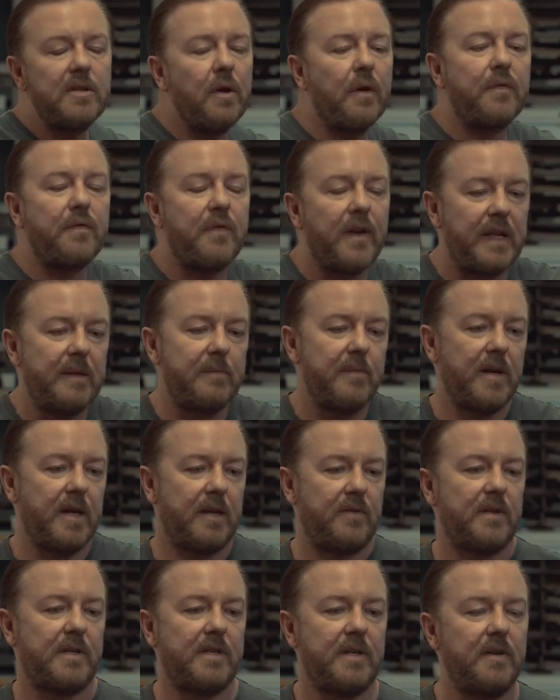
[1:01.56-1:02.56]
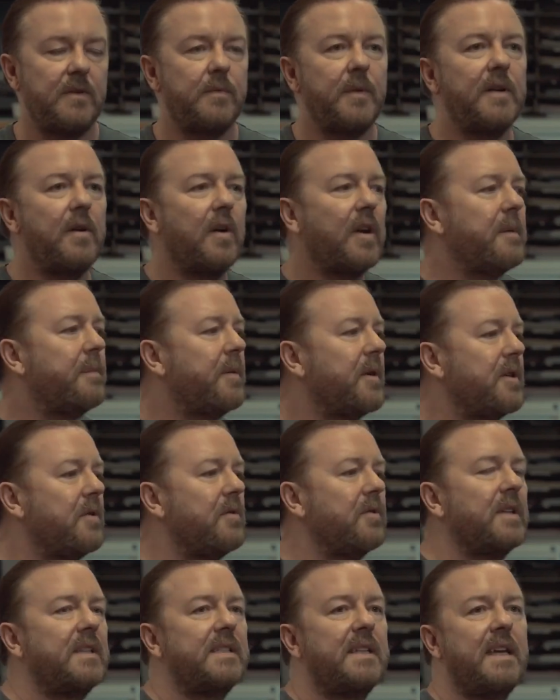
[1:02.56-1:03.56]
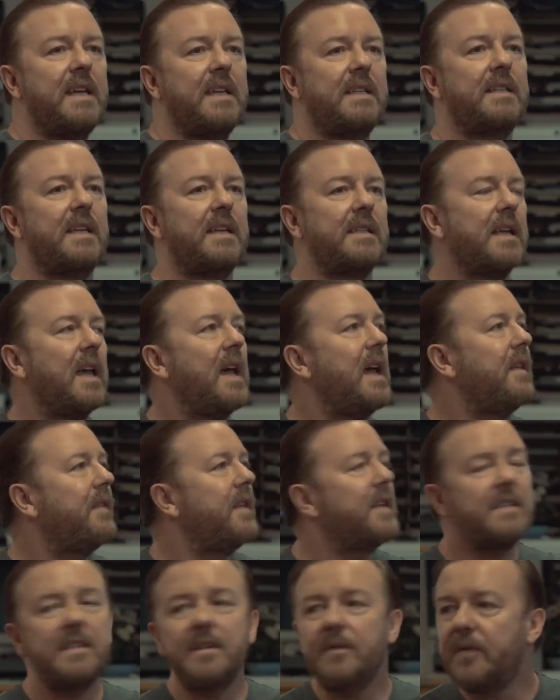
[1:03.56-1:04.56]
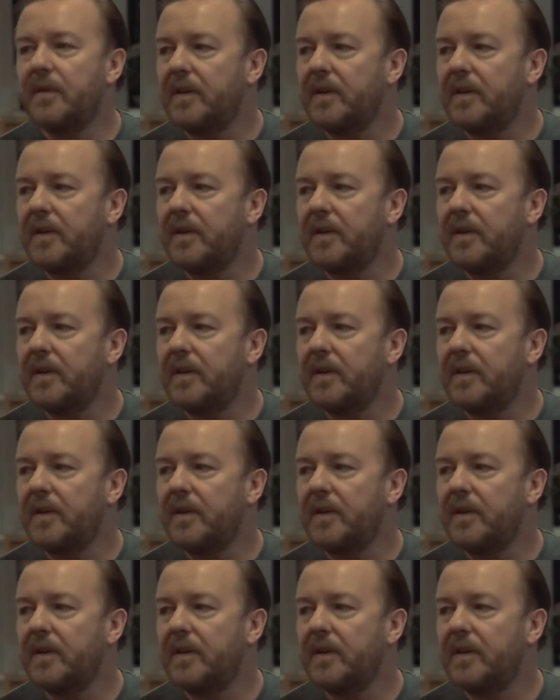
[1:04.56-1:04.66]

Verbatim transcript: not Freddie Mercury's tooth. We're not going to put your diseases. This is a